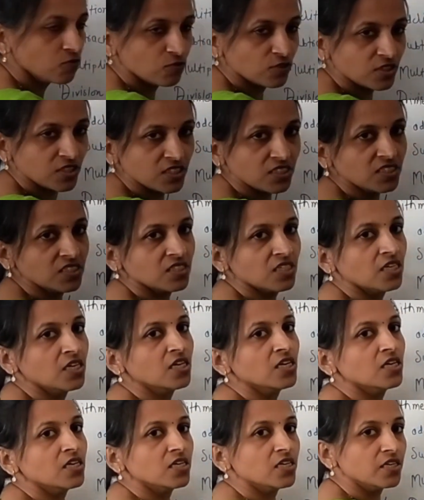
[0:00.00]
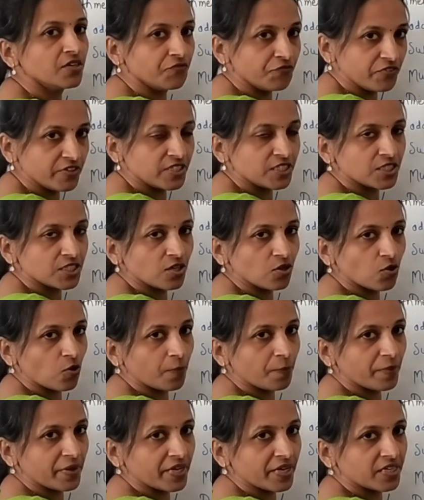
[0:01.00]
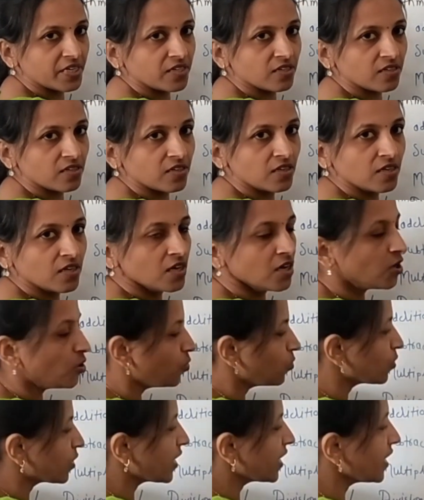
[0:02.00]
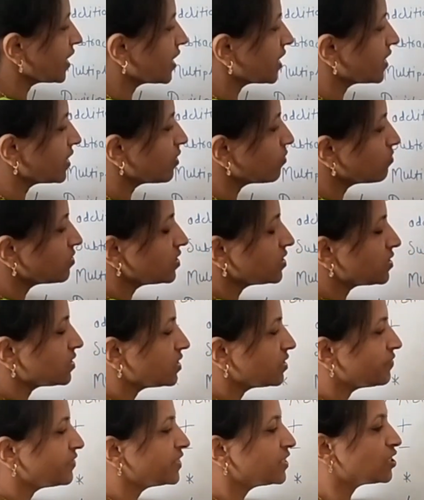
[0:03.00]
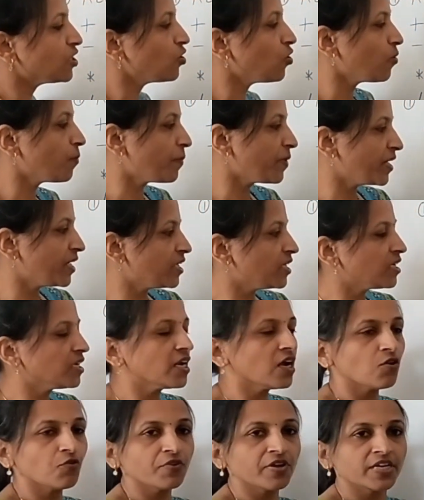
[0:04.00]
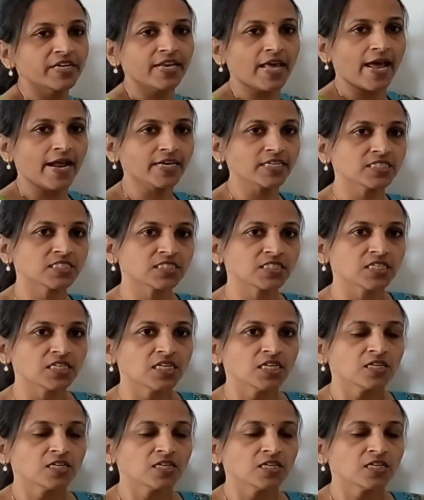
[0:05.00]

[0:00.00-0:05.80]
use this division operator. Okay, now this division operator, how it acts?